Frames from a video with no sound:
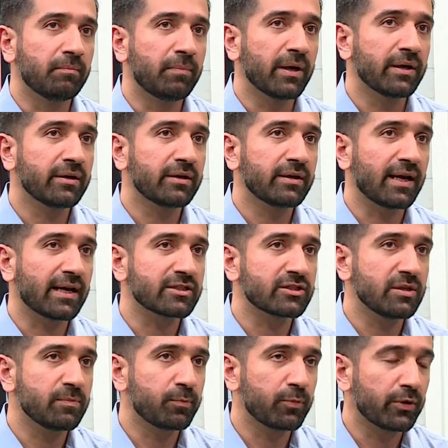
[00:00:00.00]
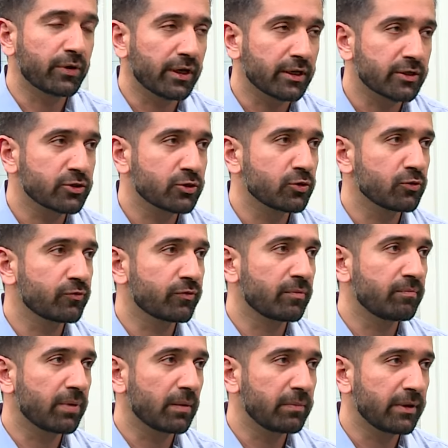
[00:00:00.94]
but it actually protects you
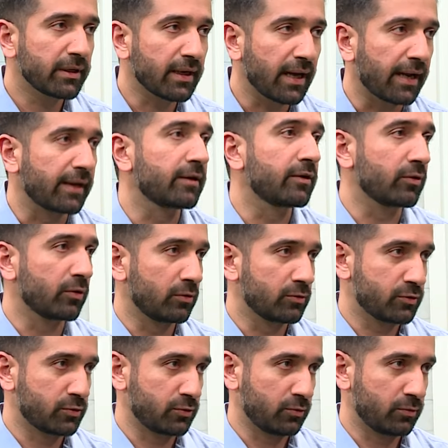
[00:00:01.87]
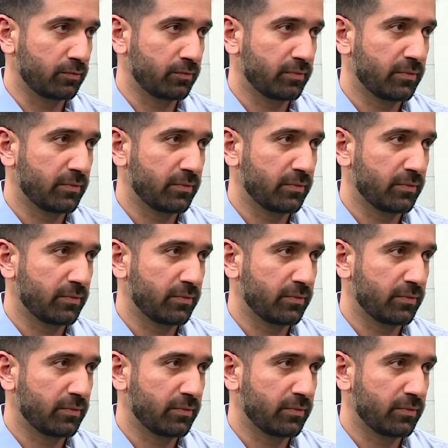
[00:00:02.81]
from public anger also.